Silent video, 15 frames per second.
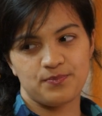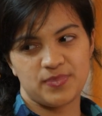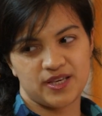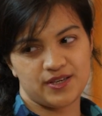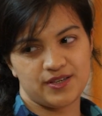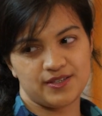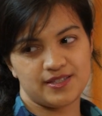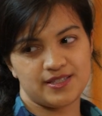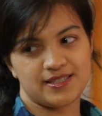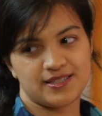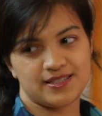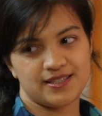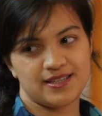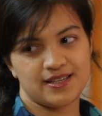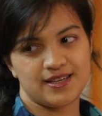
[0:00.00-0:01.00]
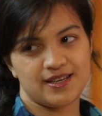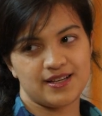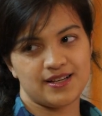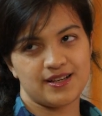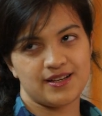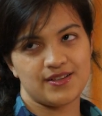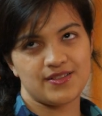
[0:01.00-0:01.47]
because
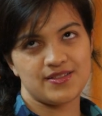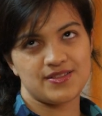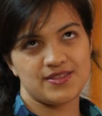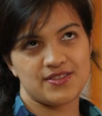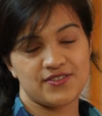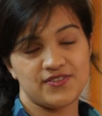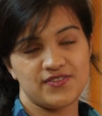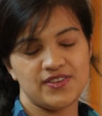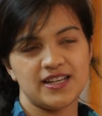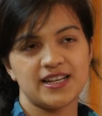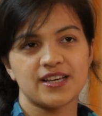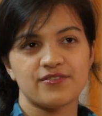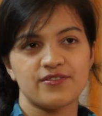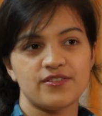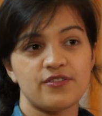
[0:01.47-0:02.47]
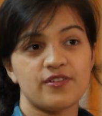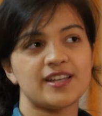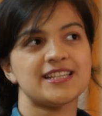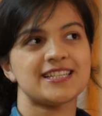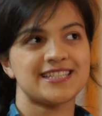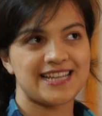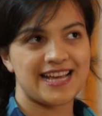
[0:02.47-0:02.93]
the feeling of, of,
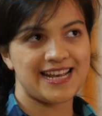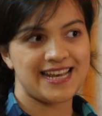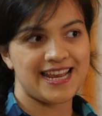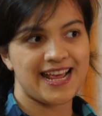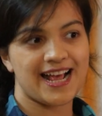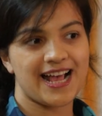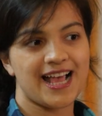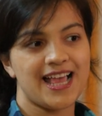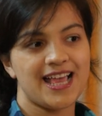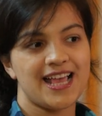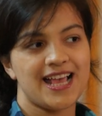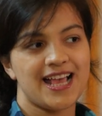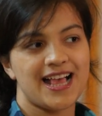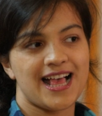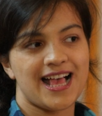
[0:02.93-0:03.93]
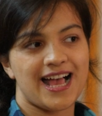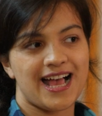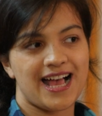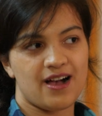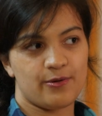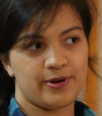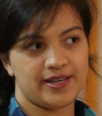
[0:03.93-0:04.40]
understanding
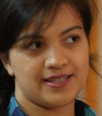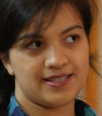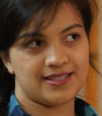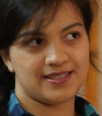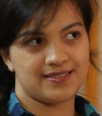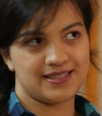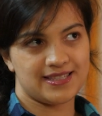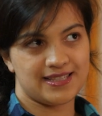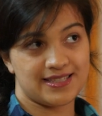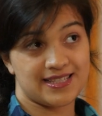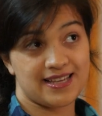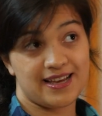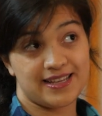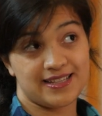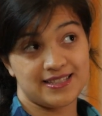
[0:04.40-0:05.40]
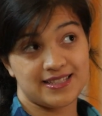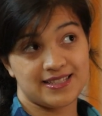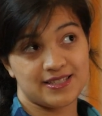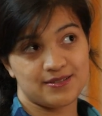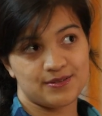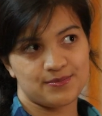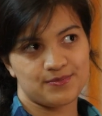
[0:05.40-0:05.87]
how it is that
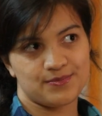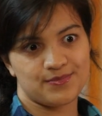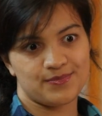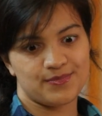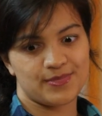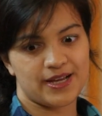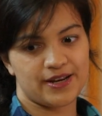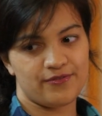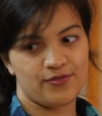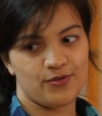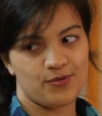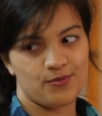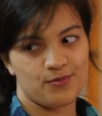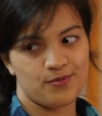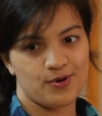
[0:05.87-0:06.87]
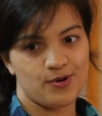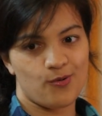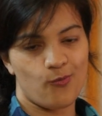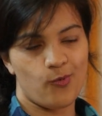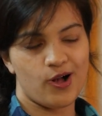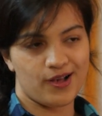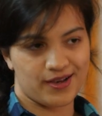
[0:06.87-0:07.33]
science kind of
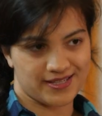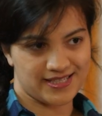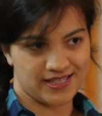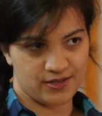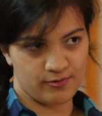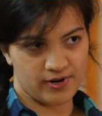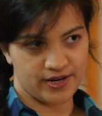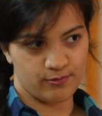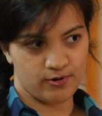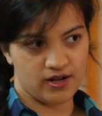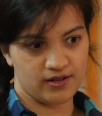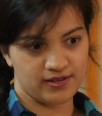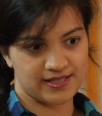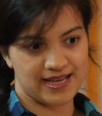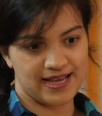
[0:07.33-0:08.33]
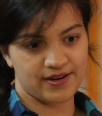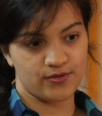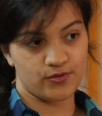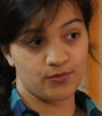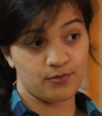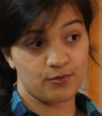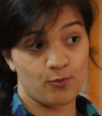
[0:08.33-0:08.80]
works in the wider world
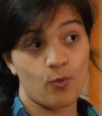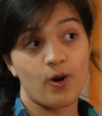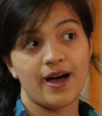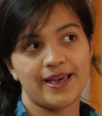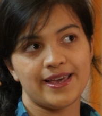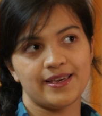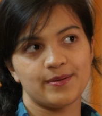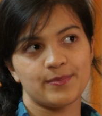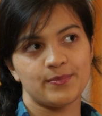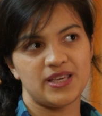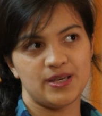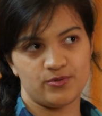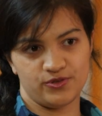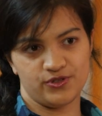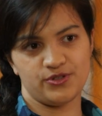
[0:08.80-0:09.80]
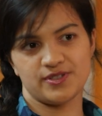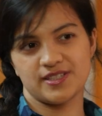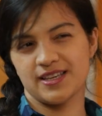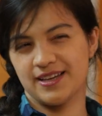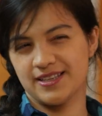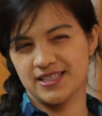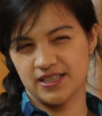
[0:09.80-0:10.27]
and why people do
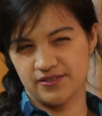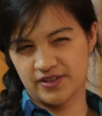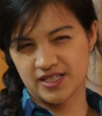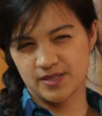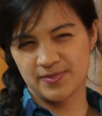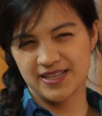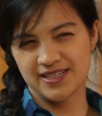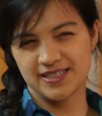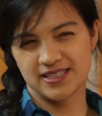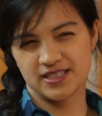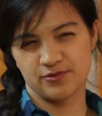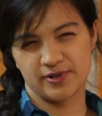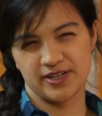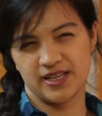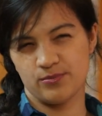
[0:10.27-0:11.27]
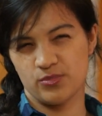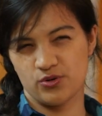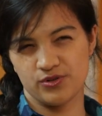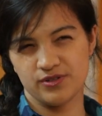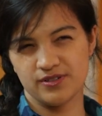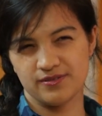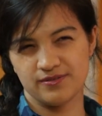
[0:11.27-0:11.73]
science in the first place is really
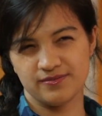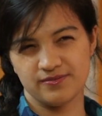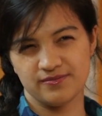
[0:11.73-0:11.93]
important.